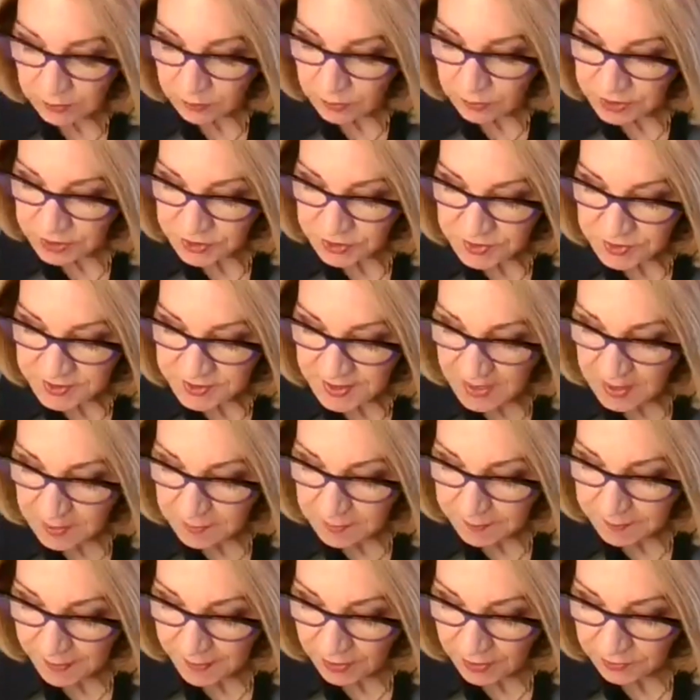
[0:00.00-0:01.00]
It was great
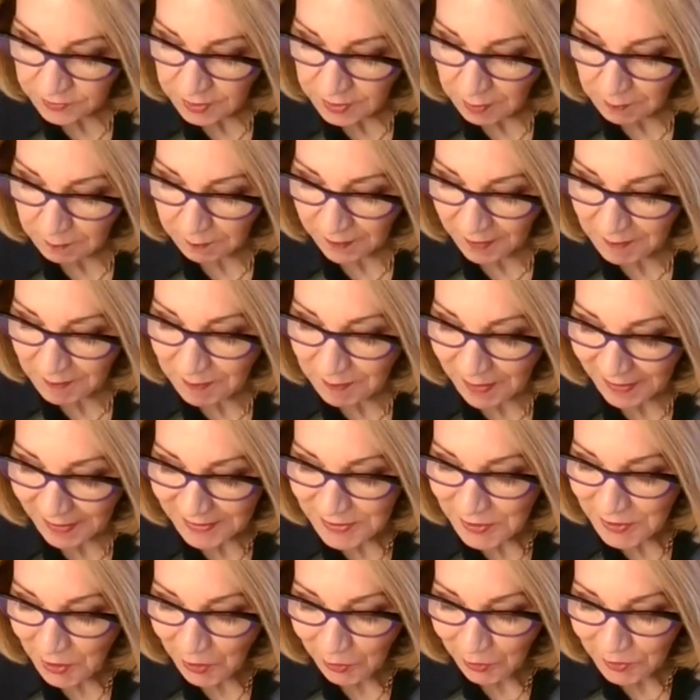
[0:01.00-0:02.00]
what you said
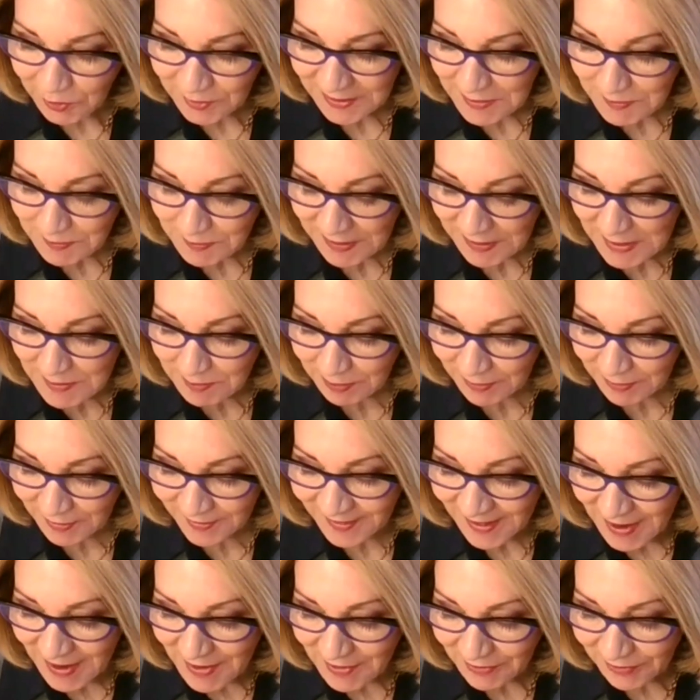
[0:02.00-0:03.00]
about buttonholing
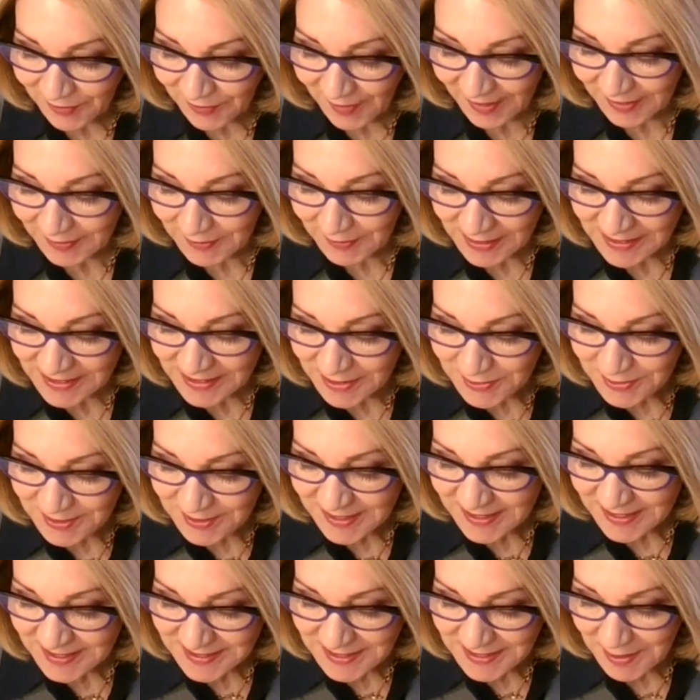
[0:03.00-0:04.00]
people. Fun
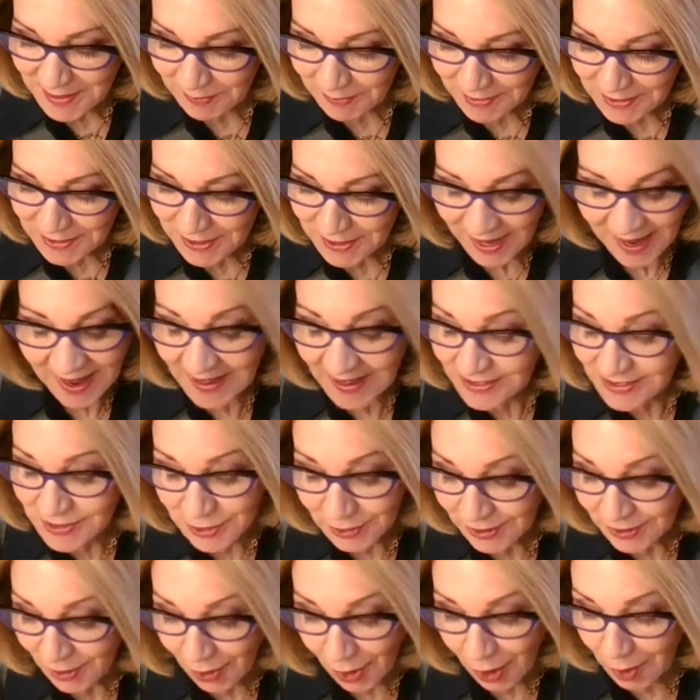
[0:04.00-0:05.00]
when you see someone,
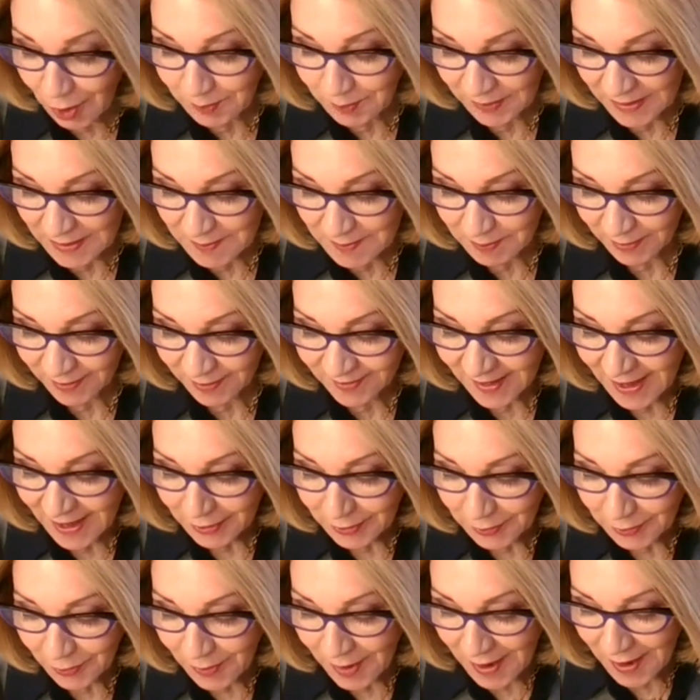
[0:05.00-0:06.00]
actually all
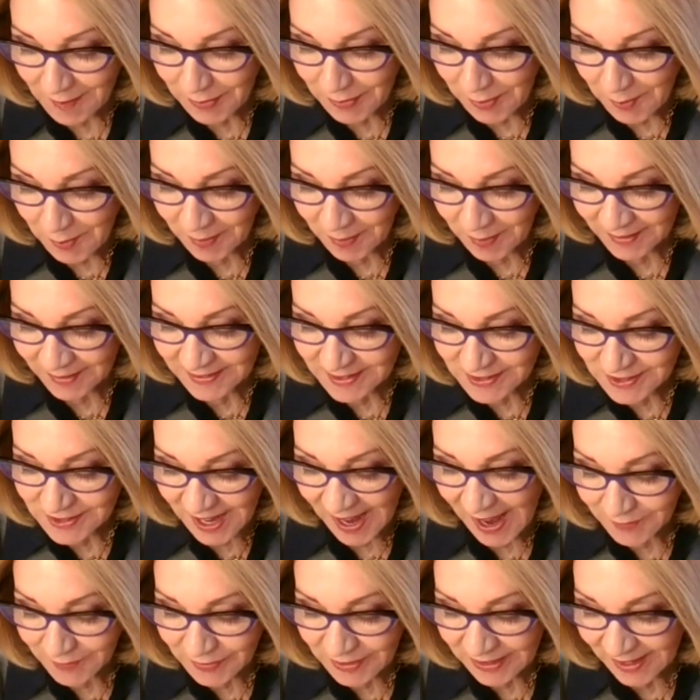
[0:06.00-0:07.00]
people, grab their button,
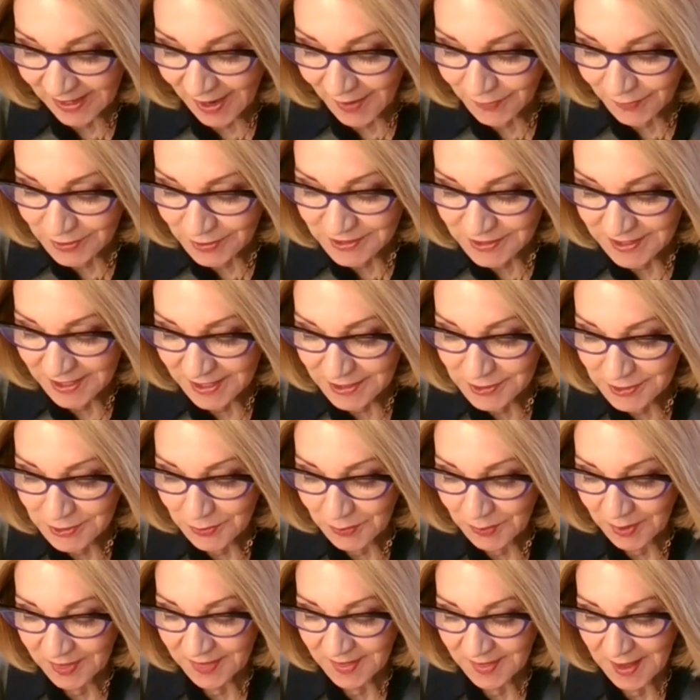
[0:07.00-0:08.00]
have a
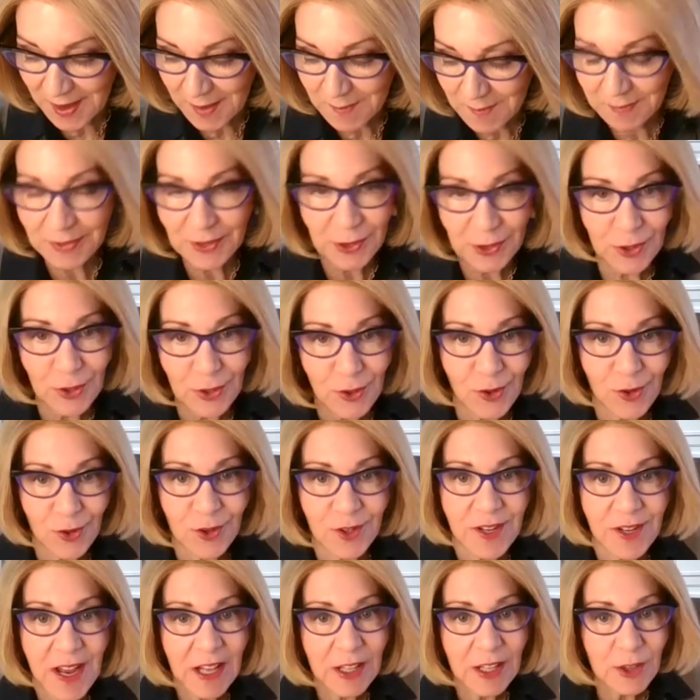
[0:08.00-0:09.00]
conversation with them,
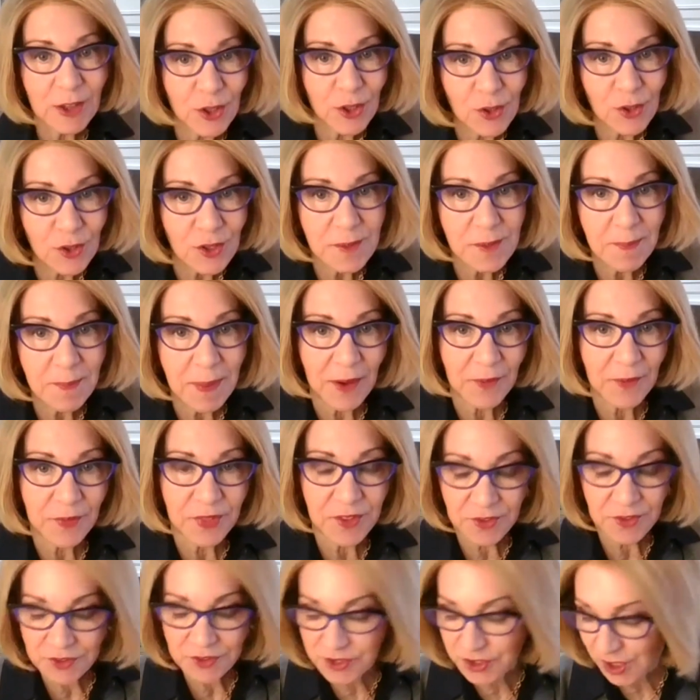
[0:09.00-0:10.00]
learn
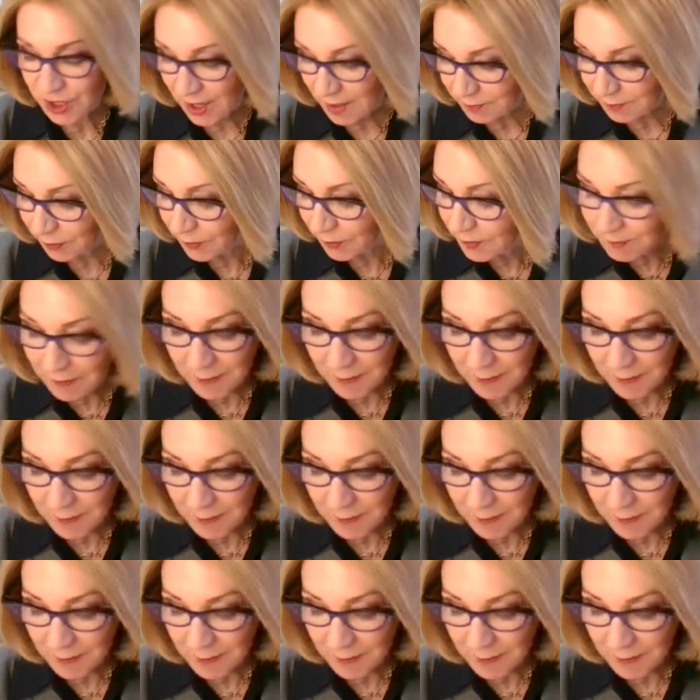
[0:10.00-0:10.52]
about their job.